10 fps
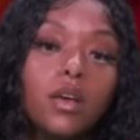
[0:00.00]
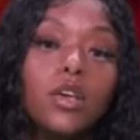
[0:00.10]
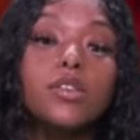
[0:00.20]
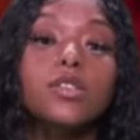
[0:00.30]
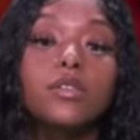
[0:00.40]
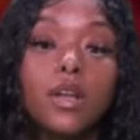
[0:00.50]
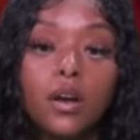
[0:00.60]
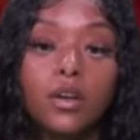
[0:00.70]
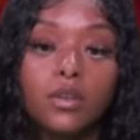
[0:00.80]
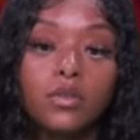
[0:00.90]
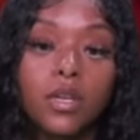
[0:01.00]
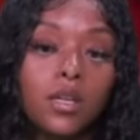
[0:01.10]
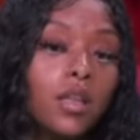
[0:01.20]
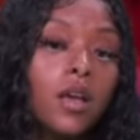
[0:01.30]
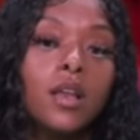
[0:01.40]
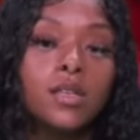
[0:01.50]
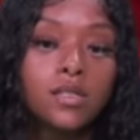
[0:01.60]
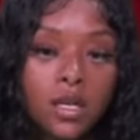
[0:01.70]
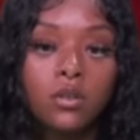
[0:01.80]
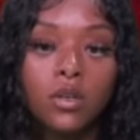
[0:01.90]
And you're still not going to do anything, and I
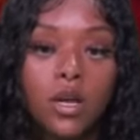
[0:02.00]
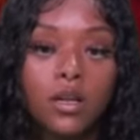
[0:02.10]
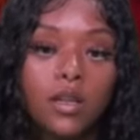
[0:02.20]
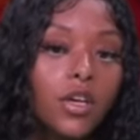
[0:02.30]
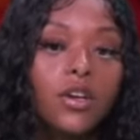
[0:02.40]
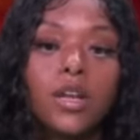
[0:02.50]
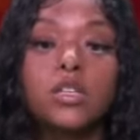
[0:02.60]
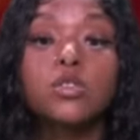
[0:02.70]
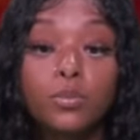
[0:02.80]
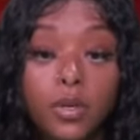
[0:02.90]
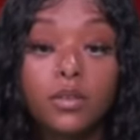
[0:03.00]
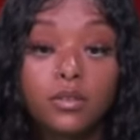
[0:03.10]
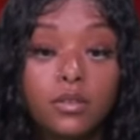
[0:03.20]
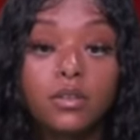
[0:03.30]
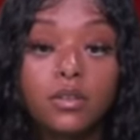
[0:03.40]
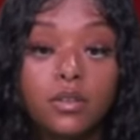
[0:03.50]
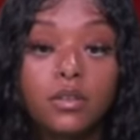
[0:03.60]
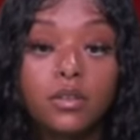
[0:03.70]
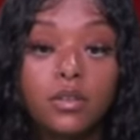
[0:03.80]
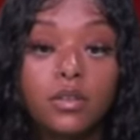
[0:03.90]
stand on that. Like, you're not stupid.
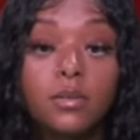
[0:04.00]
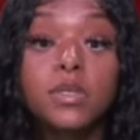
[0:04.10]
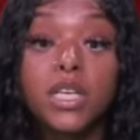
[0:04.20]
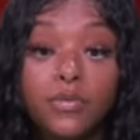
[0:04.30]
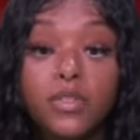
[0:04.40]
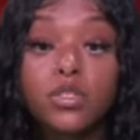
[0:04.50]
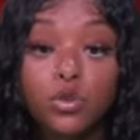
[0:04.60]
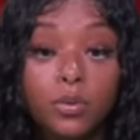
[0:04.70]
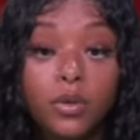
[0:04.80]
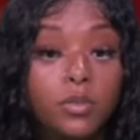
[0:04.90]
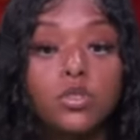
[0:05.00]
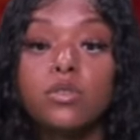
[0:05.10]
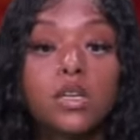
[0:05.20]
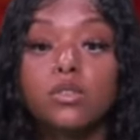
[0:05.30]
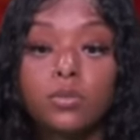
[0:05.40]
Them teeth is stupid, but you're not